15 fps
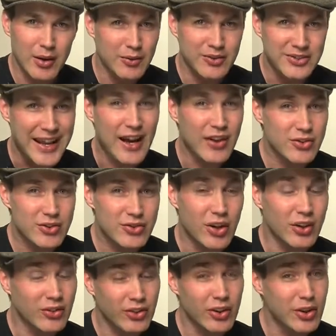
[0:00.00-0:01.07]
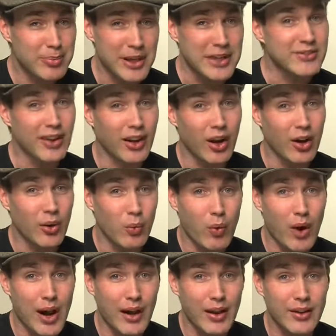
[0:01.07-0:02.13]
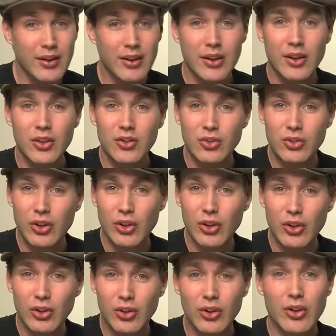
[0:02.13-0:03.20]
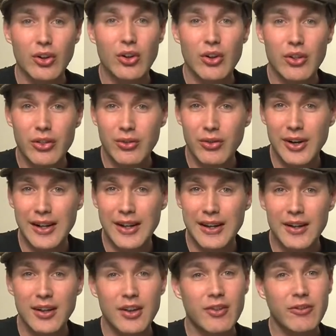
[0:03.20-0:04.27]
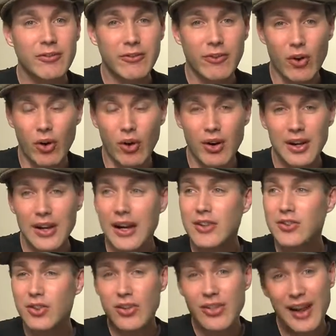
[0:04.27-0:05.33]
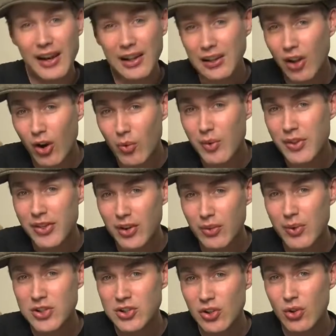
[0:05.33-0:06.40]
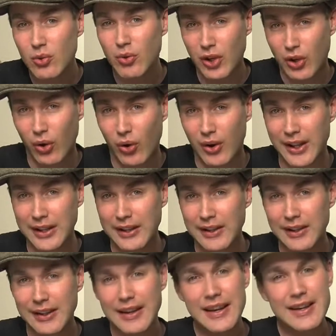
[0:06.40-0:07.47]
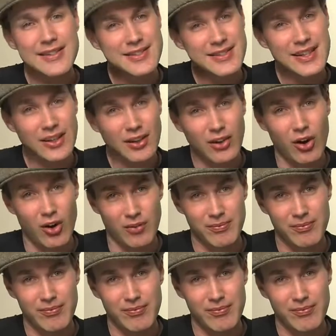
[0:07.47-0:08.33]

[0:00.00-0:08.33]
down strokes on the beat. So like 1, 2, 3, 4, and do that along with the original recording and sing along.